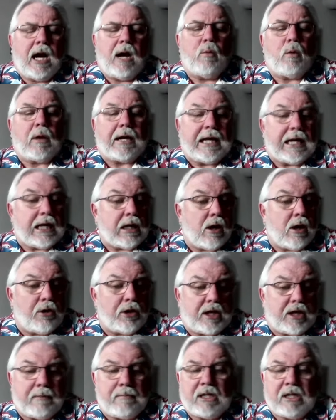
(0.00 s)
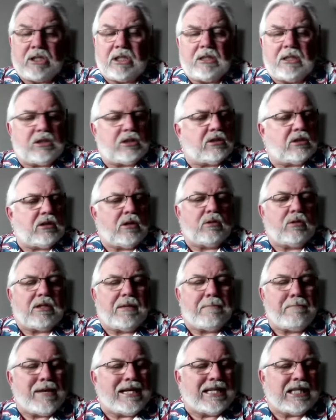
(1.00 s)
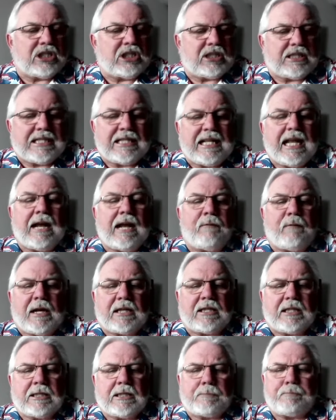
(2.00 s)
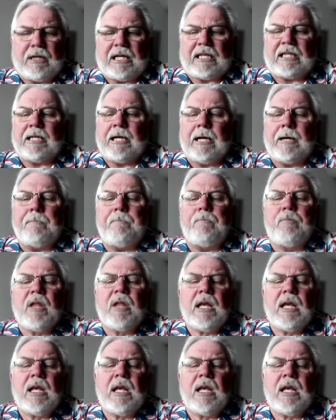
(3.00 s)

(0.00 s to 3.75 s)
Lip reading: We're getting all the commissions. There's no diminished in that. In fact, it's picked up.